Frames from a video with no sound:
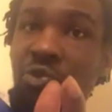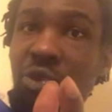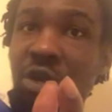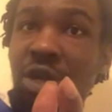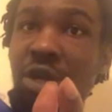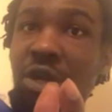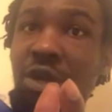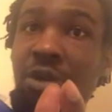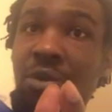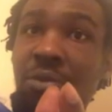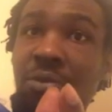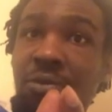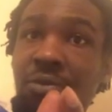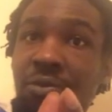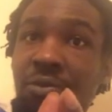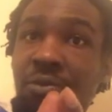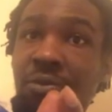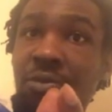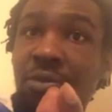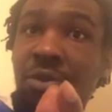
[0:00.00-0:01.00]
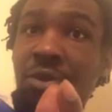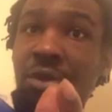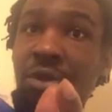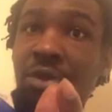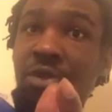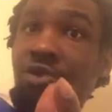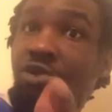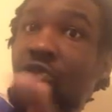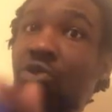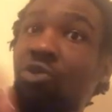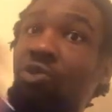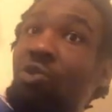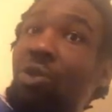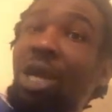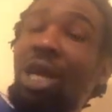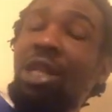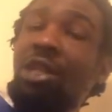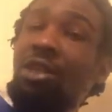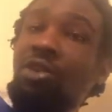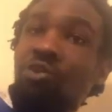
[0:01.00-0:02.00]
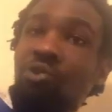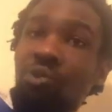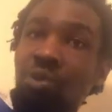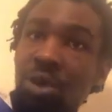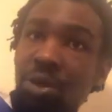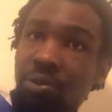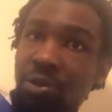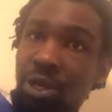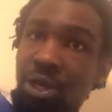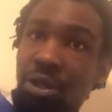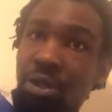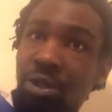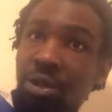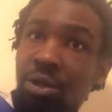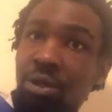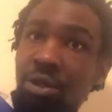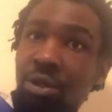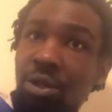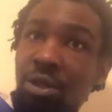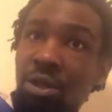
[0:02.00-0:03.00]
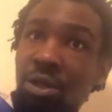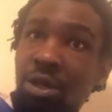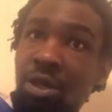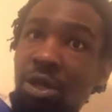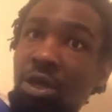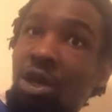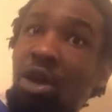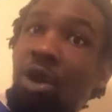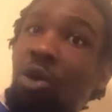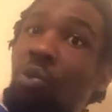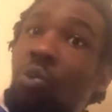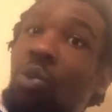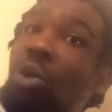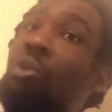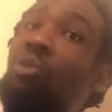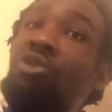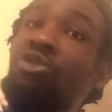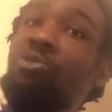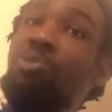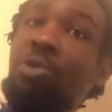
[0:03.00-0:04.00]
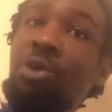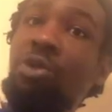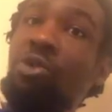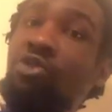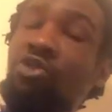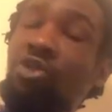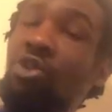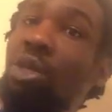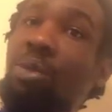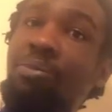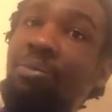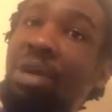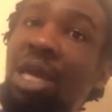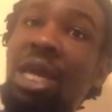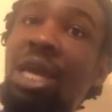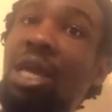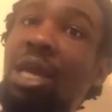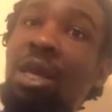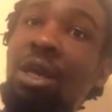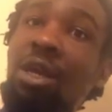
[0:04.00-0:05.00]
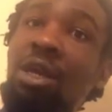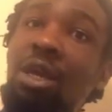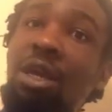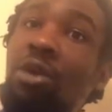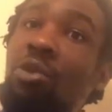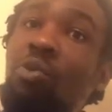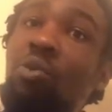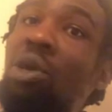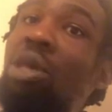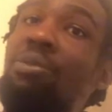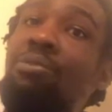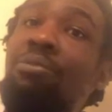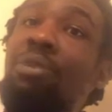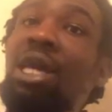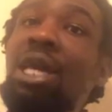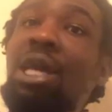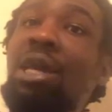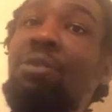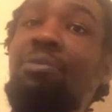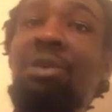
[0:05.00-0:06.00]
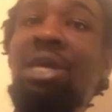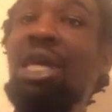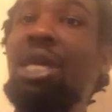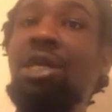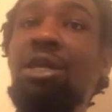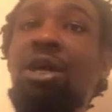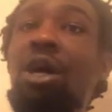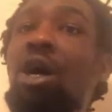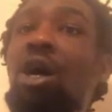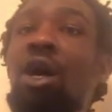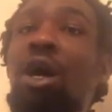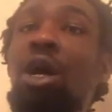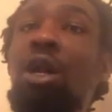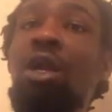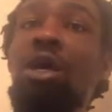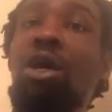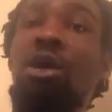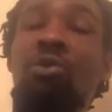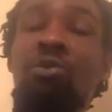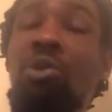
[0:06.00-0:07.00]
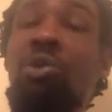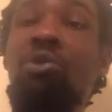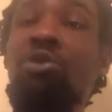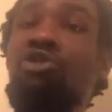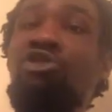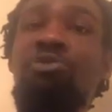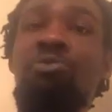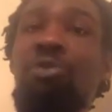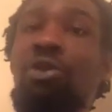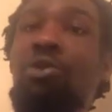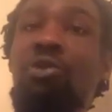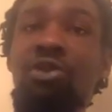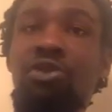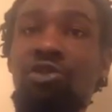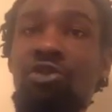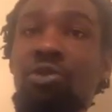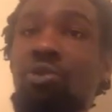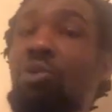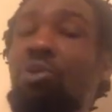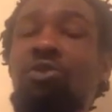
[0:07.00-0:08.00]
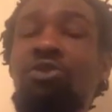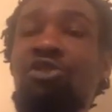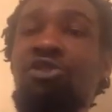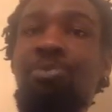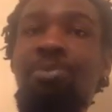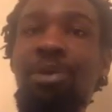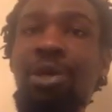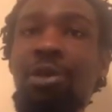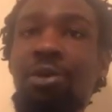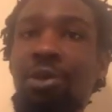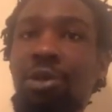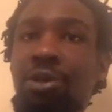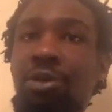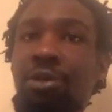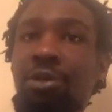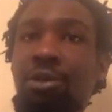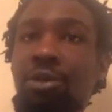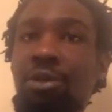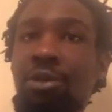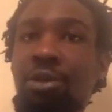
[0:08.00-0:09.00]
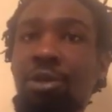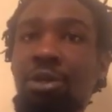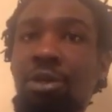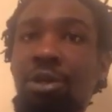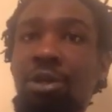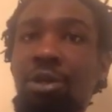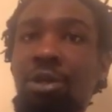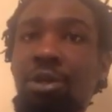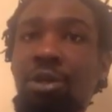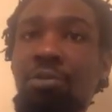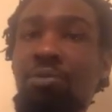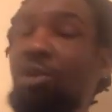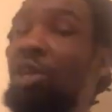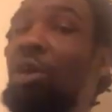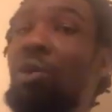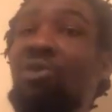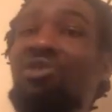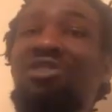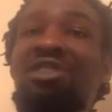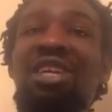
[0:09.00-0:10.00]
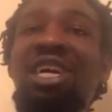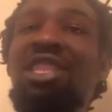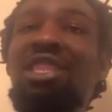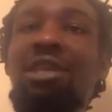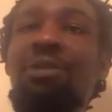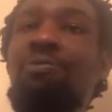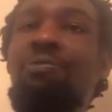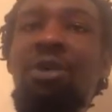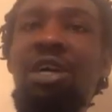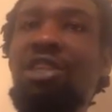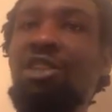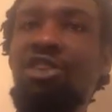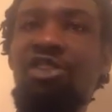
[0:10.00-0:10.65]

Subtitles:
realm to create this woman. Because we were spiritual. Me and God We were spiritual. We were spirit. But there was nothing but